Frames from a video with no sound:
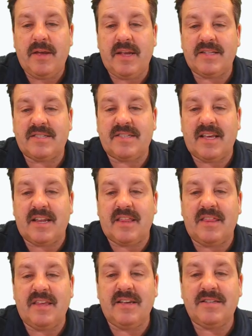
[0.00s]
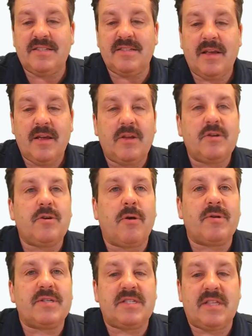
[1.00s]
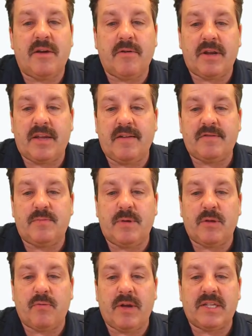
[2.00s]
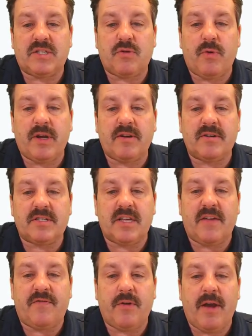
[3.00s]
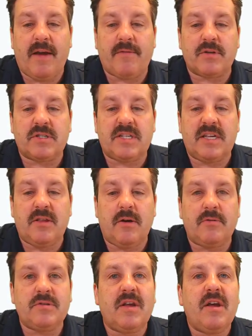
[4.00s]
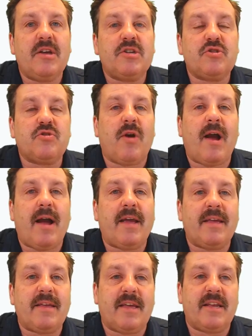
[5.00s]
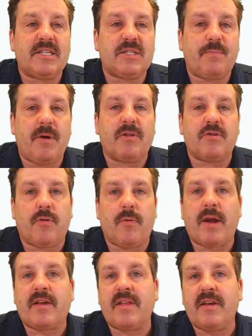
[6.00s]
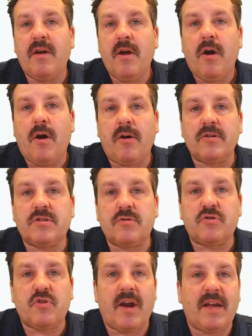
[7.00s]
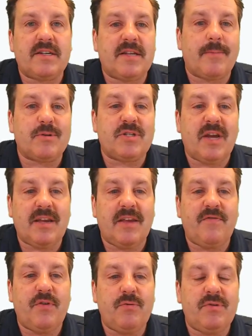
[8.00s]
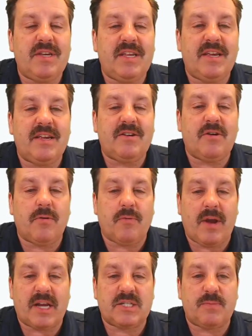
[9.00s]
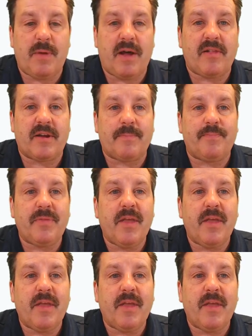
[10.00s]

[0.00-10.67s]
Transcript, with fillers: instead of this. Notice there it gives me the red squiggles. If you ever see those, try and get it spelled correctly. Also, try and double check if you need correct spelling.